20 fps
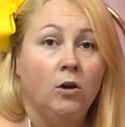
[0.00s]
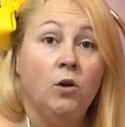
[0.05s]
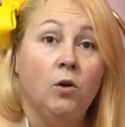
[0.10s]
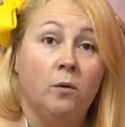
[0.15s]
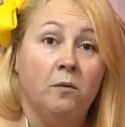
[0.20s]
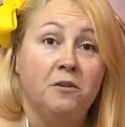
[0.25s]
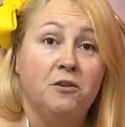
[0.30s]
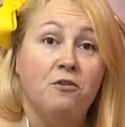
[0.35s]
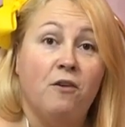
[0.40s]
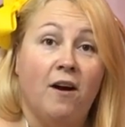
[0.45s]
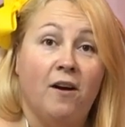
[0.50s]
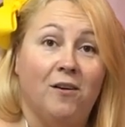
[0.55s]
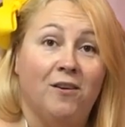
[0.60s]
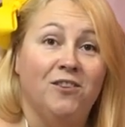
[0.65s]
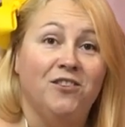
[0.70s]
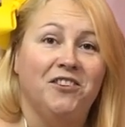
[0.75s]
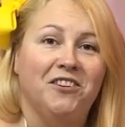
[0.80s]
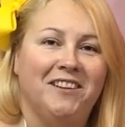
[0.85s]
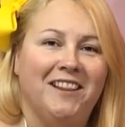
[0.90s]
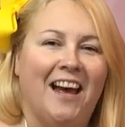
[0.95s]
You're going to write
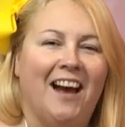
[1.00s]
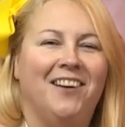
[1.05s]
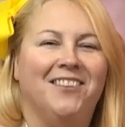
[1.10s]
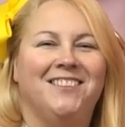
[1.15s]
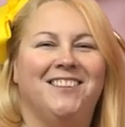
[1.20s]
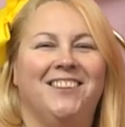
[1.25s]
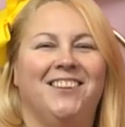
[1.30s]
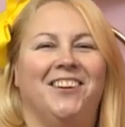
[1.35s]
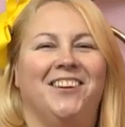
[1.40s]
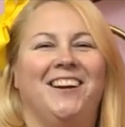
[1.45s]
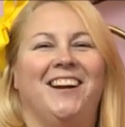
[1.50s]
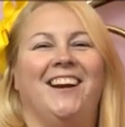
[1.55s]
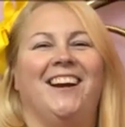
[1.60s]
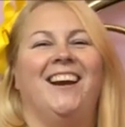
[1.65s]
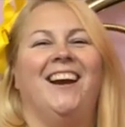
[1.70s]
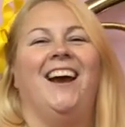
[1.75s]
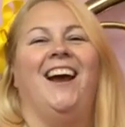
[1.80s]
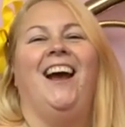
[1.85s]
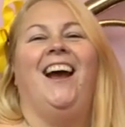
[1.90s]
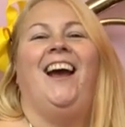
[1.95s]
100,000 on it.
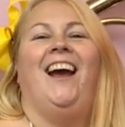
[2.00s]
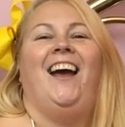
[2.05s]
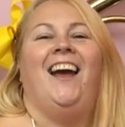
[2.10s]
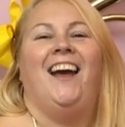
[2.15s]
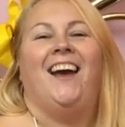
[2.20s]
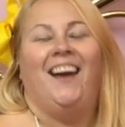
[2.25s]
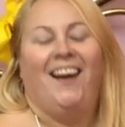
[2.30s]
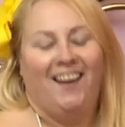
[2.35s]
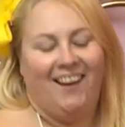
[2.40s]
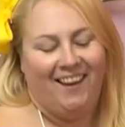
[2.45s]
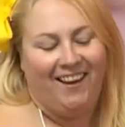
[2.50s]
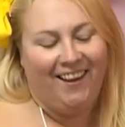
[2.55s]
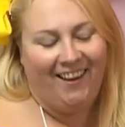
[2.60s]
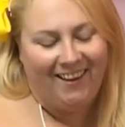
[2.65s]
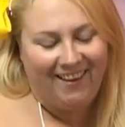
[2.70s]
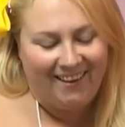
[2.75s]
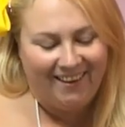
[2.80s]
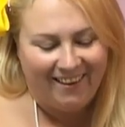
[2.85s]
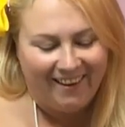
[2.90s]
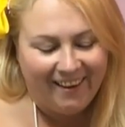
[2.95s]

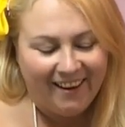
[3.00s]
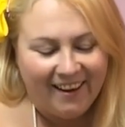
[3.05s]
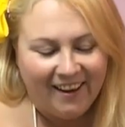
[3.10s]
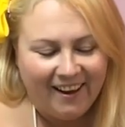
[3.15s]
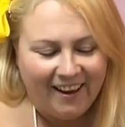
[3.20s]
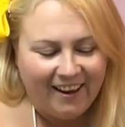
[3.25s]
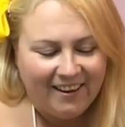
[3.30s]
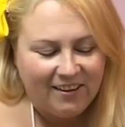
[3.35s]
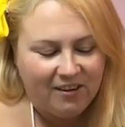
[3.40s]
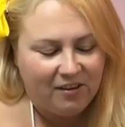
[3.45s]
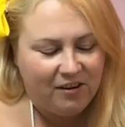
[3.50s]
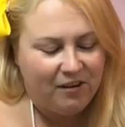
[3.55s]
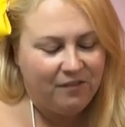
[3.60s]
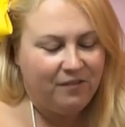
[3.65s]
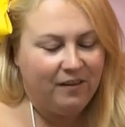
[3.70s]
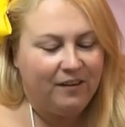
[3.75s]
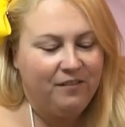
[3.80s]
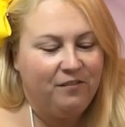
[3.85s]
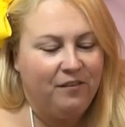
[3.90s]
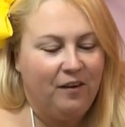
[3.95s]
I don't know
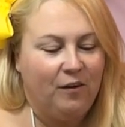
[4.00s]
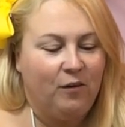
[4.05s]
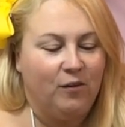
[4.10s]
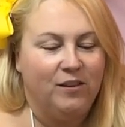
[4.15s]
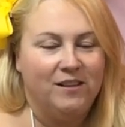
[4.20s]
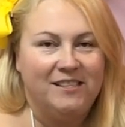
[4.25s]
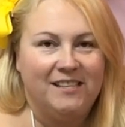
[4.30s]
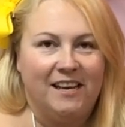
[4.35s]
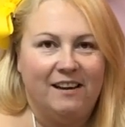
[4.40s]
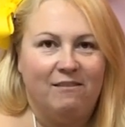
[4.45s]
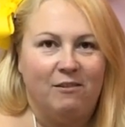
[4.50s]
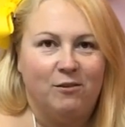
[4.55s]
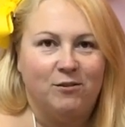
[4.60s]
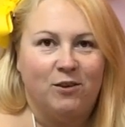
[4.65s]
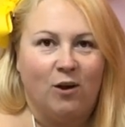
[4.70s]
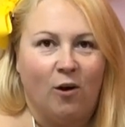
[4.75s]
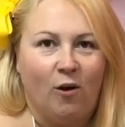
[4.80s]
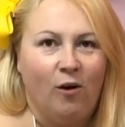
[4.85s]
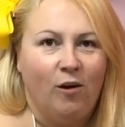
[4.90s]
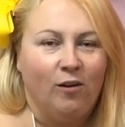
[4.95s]
if I'd fit all the
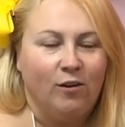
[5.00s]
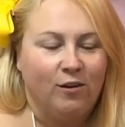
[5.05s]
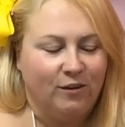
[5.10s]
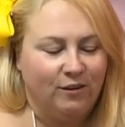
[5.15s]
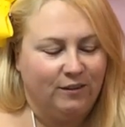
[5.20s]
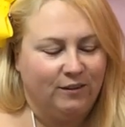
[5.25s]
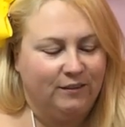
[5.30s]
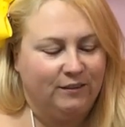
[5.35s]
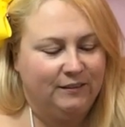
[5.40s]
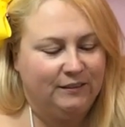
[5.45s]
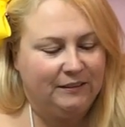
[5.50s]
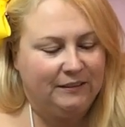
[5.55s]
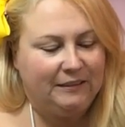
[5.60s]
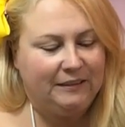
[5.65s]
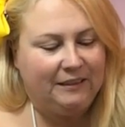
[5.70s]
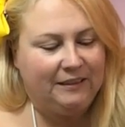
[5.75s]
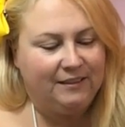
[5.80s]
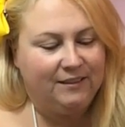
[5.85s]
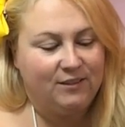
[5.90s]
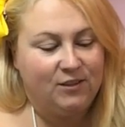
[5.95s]
zeros on.
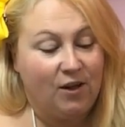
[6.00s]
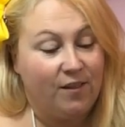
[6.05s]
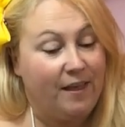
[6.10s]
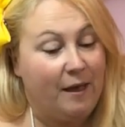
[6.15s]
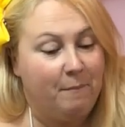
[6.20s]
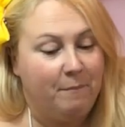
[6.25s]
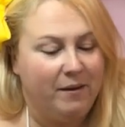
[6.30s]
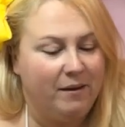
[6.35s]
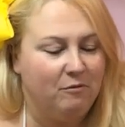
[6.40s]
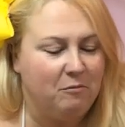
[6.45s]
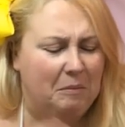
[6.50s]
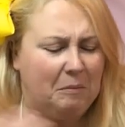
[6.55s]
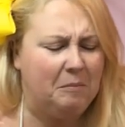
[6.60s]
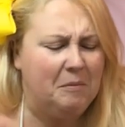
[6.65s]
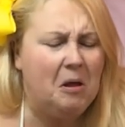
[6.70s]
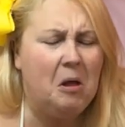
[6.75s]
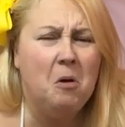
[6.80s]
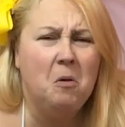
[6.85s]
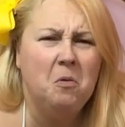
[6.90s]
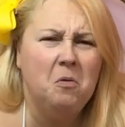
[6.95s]
It's not that big,
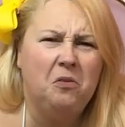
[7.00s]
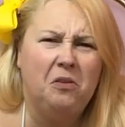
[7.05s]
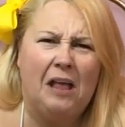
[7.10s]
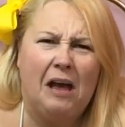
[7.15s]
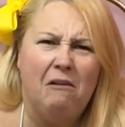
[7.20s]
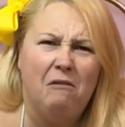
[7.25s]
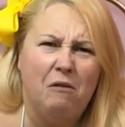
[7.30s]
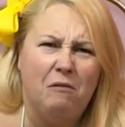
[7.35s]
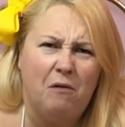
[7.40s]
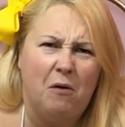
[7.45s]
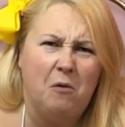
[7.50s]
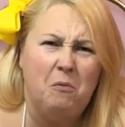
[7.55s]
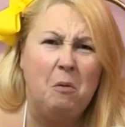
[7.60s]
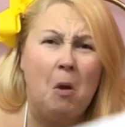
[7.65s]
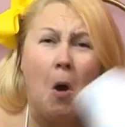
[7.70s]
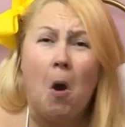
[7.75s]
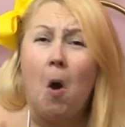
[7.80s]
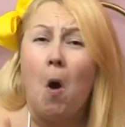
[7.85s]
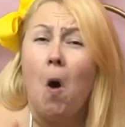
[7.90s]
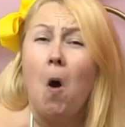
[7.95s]
remember? Oh, styrofoam.
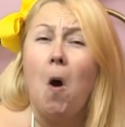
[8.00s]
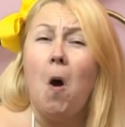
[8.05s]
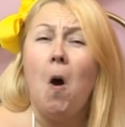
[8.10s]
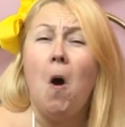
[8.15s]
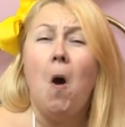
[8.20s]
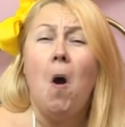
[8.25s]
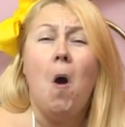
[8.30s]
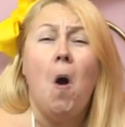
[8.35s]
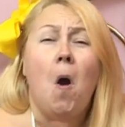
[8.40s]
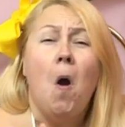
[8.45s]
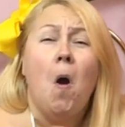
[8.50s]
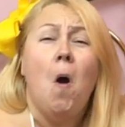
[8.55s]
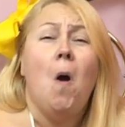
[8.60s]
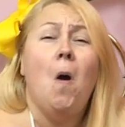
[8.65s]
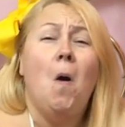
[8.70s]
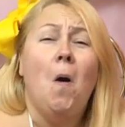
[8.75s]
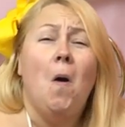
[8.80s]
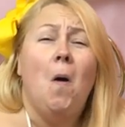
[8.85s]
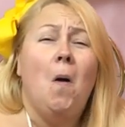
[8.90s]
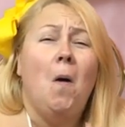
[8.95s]
Oh,
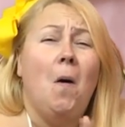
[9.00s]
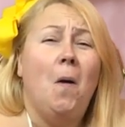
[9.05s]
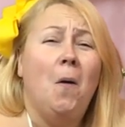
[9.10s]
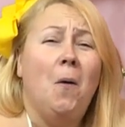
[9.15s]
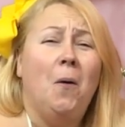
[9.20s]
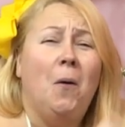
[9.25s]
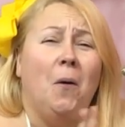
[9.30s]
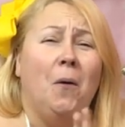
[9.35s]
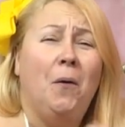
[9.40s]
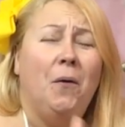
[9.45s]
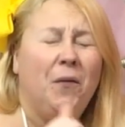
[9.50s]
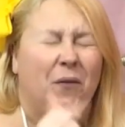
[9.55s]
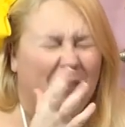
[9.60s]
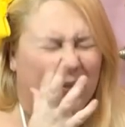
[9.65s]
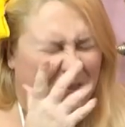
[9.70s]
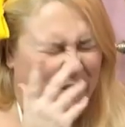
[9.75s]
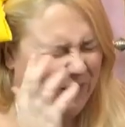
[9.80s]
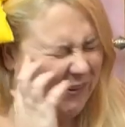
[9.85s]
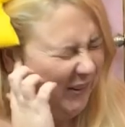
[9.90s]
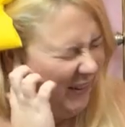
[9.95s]
oh, oh, oh,
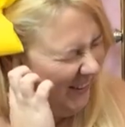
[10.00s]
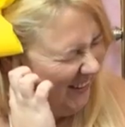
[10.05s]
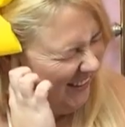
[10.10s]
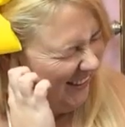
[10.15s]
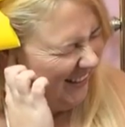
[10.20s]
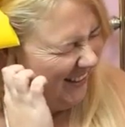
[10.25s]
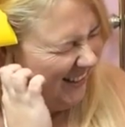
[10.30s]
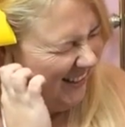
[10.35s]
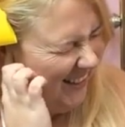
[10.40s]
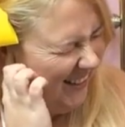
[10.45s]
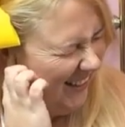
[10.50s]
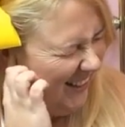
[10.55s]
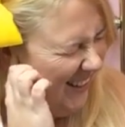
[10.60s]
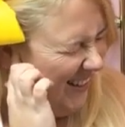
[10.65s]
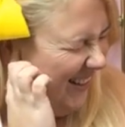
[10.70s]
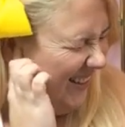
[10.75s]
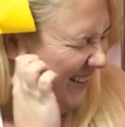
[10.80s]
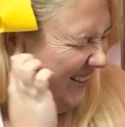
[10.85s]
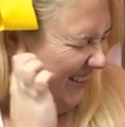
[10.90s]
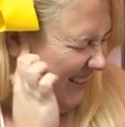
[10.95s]
oh, yeah.
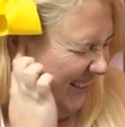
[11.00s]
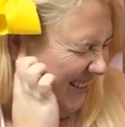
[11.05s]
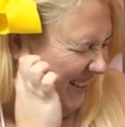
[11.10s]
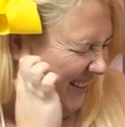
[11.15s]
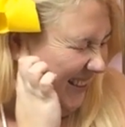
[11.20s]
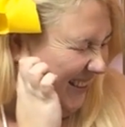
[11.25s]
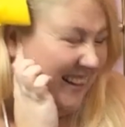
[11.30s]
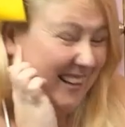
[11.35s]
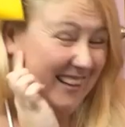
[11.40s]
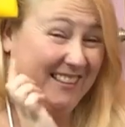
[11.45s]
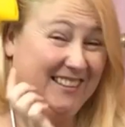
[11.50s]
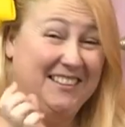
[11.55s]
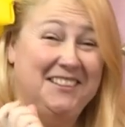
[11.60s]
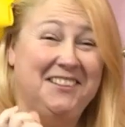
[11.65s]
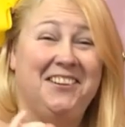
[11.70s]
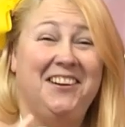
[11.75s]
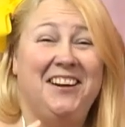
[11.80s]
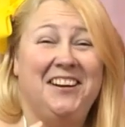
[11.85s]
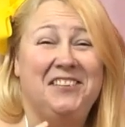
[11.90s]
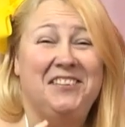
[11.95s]
Did
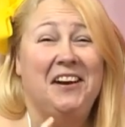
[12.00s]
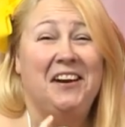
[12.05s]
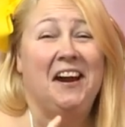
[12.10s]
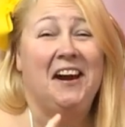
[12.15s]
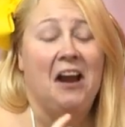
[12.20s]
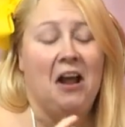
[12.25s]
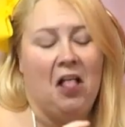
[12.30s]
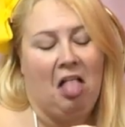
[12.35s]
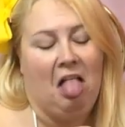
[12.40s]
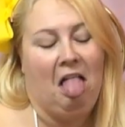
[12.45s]
you hear it?